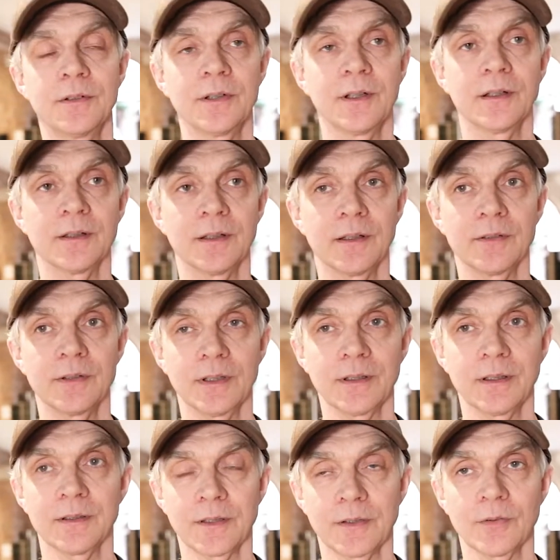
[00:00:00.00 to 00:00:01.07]

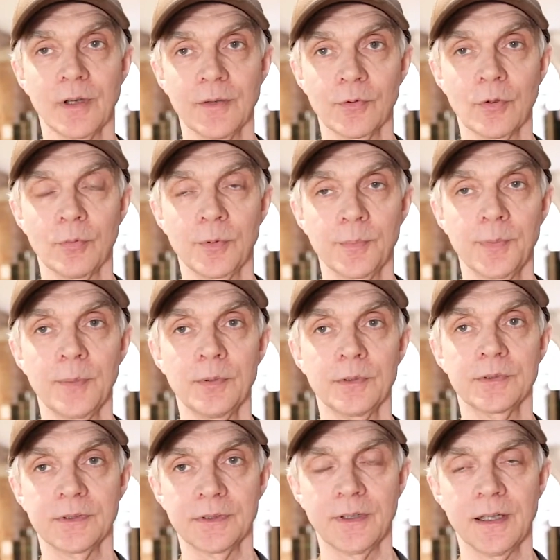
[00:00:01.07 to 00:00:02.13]
You have a group of people,
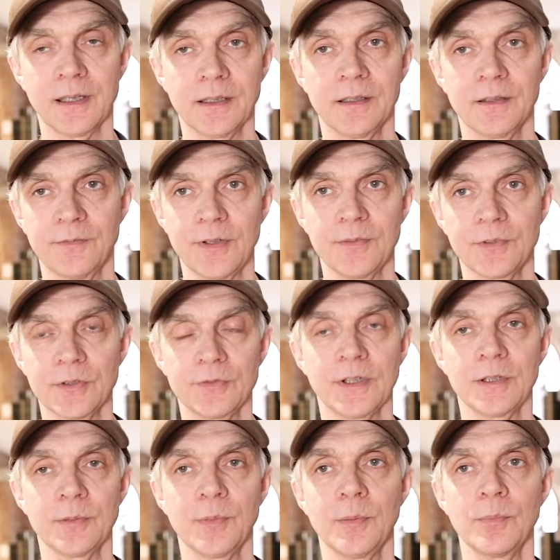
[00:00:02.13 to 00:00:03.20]
10, 15,
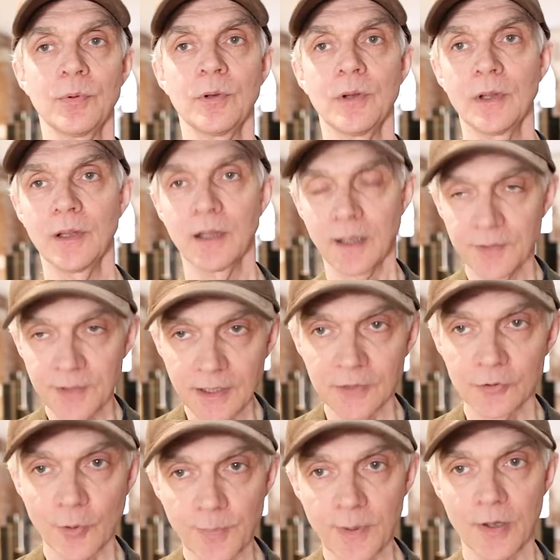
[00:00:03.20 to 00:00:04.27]
20 people, and they
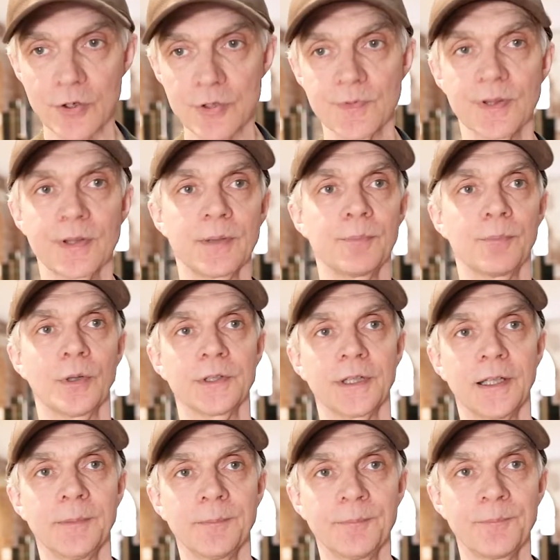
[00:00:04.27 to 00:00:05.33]
heat up the house with their body.